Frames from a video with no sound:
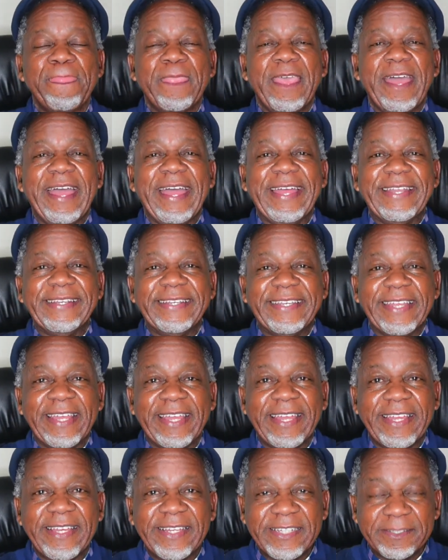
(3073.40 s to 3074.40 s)
and
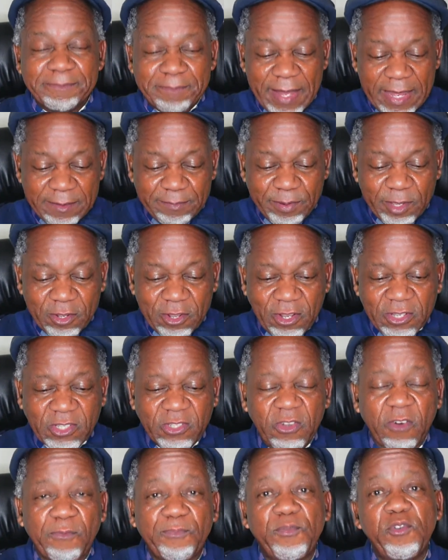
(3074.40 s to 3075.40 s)
but
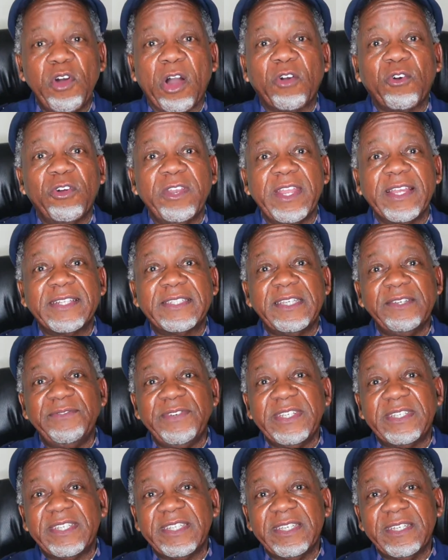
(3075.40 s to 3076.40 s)
because of poor
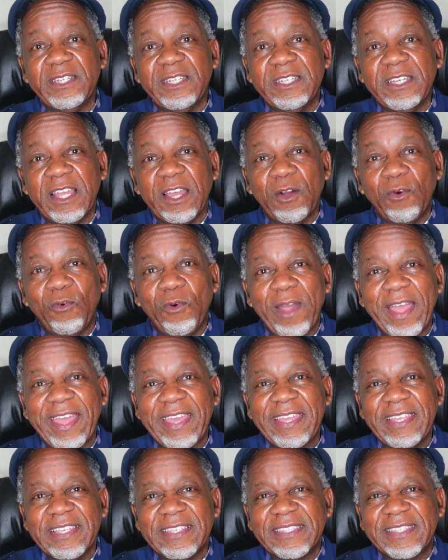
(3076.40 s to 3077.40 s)
connectivity where
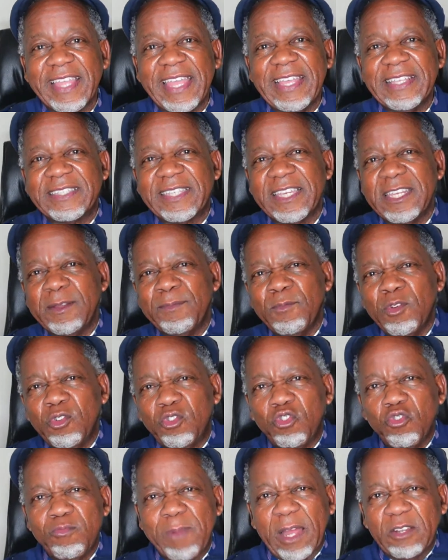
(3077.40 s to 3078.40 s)
he stays in
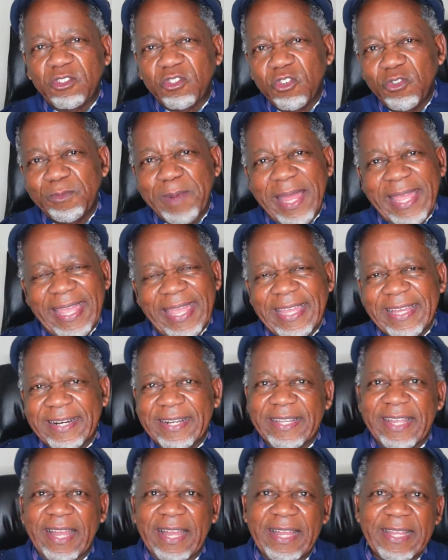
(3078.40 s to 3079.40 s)
Mutuba
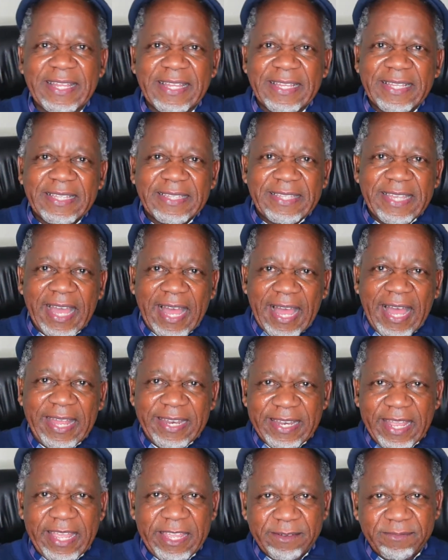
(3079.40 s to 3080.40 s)
area, they are
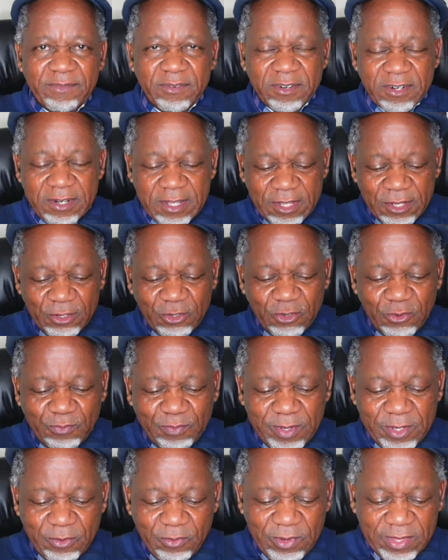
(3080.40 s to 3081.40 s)
unable to
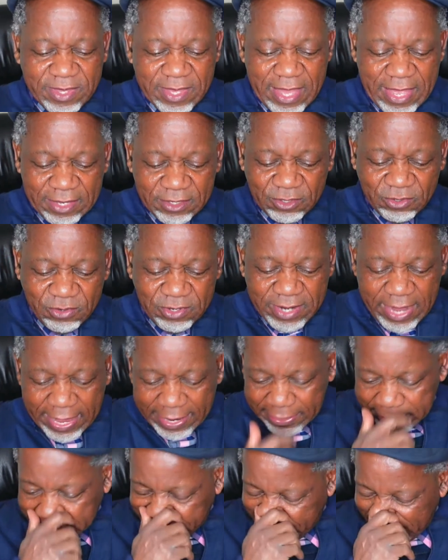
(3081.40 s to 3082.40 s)
be with us
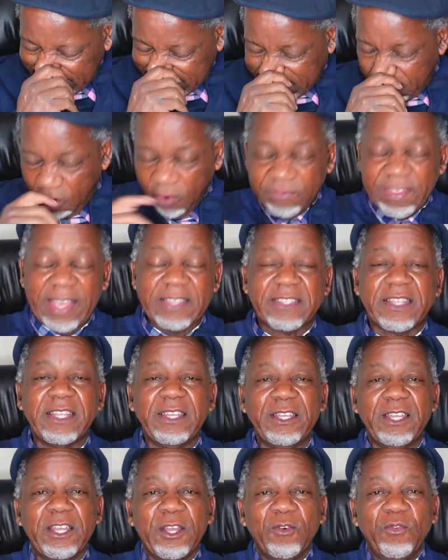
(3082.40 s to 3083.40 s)
tonight. But
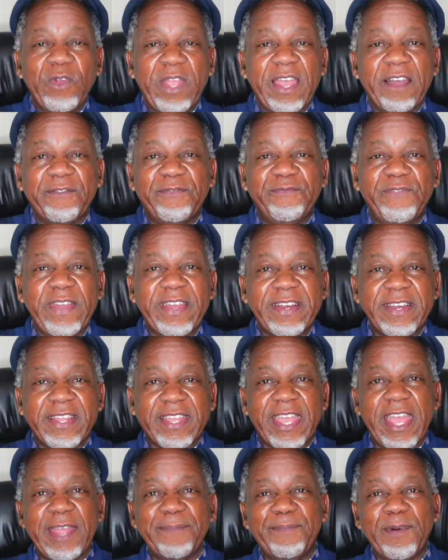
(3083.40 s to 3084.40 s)
obviously, we have very
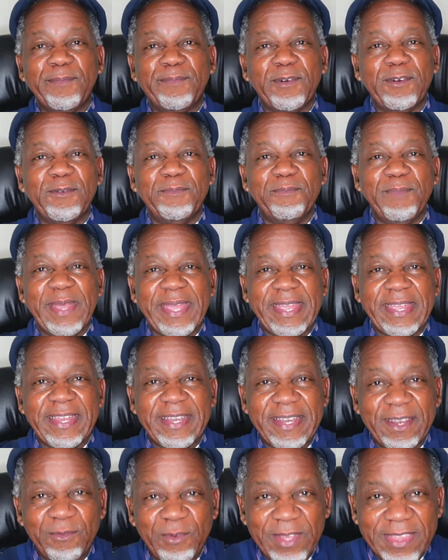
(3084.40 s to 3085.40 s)
capable
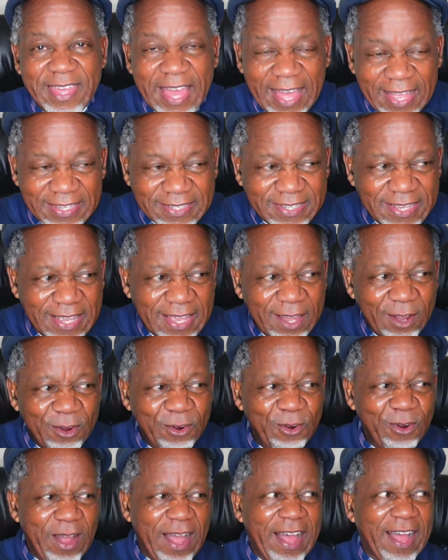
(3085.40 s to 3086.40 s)
men with us
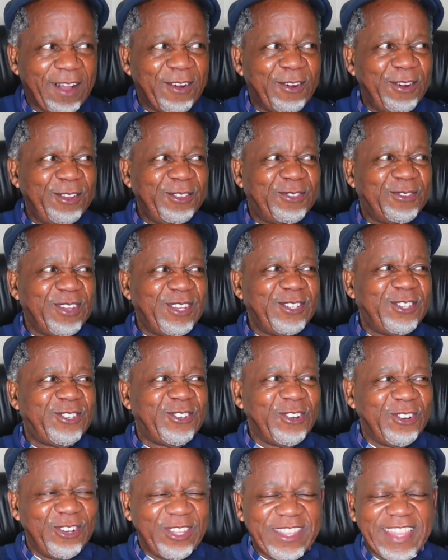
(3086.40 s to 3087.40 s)
who are going to
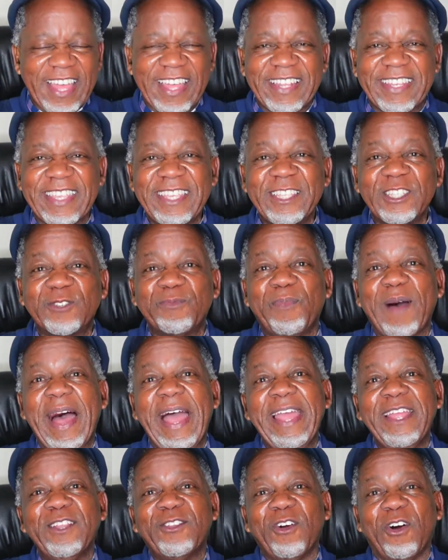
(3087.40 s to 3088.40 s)
ensure that in
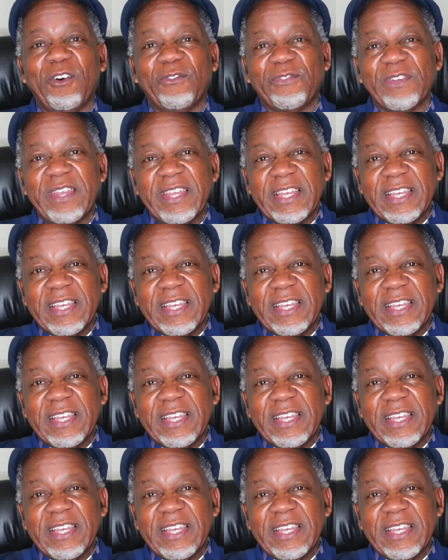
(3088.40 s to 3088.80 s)
spite of